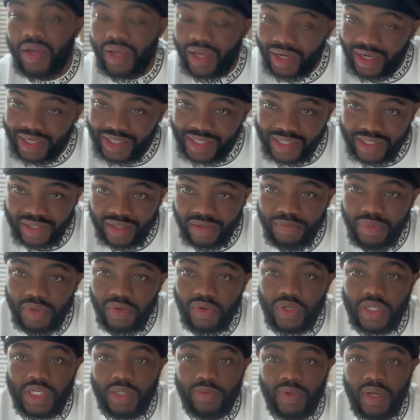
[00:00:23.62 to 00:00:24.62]
And this is a
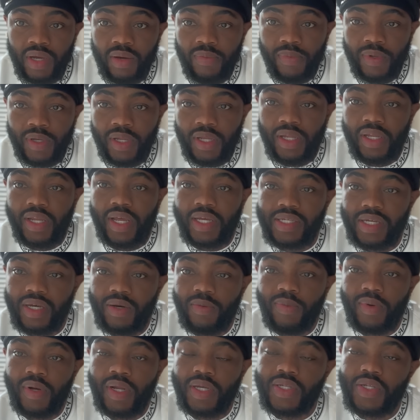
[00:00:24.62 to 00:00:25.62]
computer chip company that's
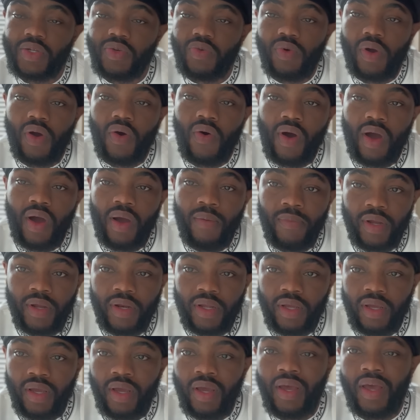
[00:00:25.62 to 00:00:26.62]
helping us to grow our
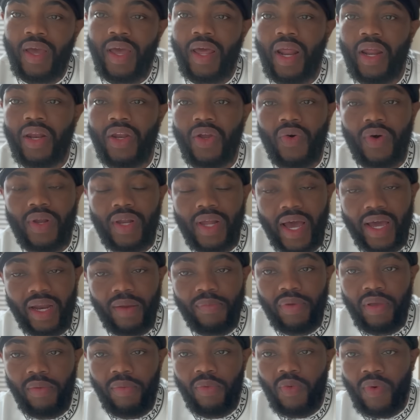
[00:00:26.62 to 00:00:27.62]
money. And I know a lot of
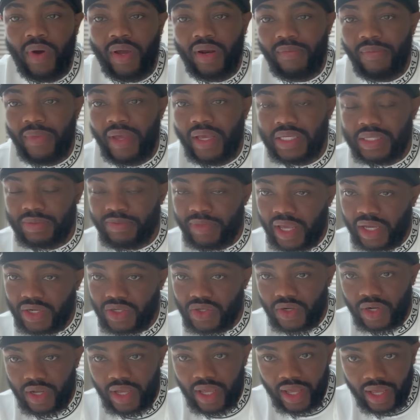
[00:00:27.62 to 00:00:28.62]
people want to make some
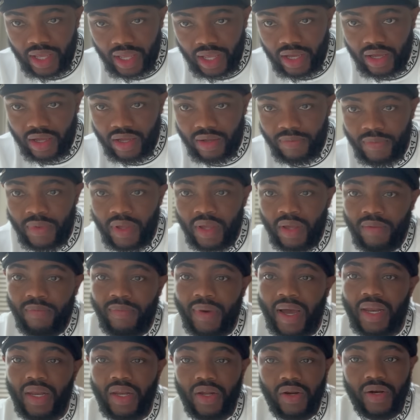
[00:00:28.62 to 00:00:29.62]
extra income
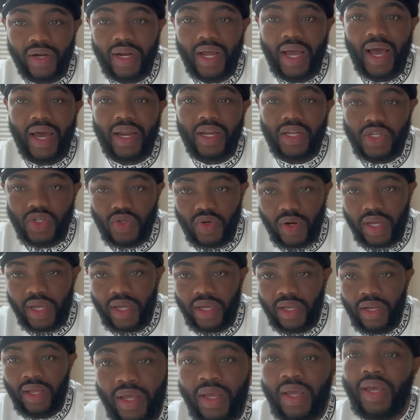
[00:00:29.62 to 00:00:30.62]
by learning how to
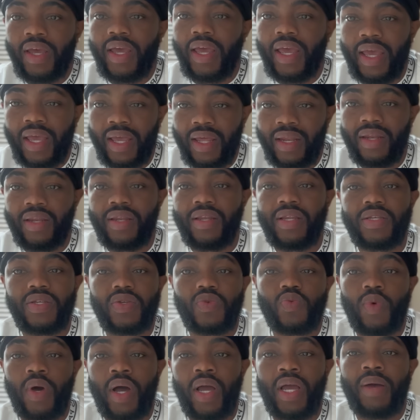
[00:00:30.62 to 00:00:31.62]
trade. And this is
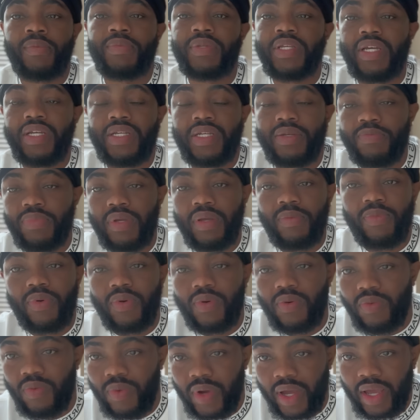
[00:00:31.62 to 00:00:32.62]
why I'm teaching people the
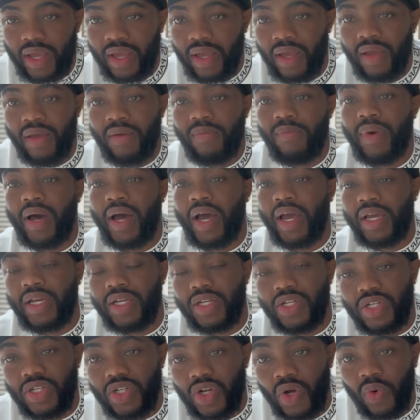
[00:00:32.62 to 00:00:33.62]
way by
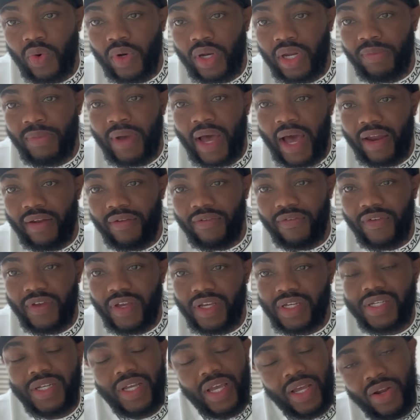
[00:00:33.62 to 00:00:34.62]
showing them how to
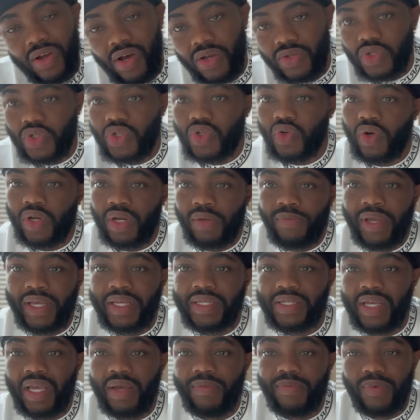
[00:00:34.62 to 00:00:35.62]
fish and also showing them
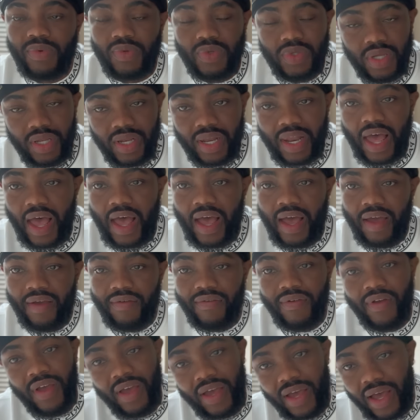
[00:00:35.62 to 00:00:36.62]
examples live
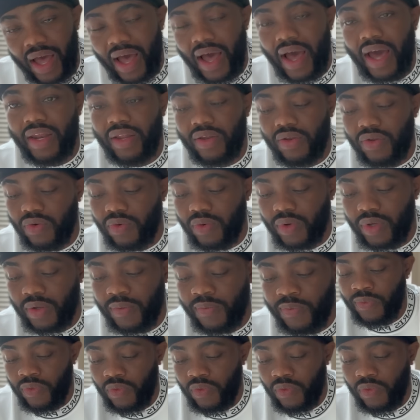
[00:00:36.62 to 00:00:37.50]
on how to do it.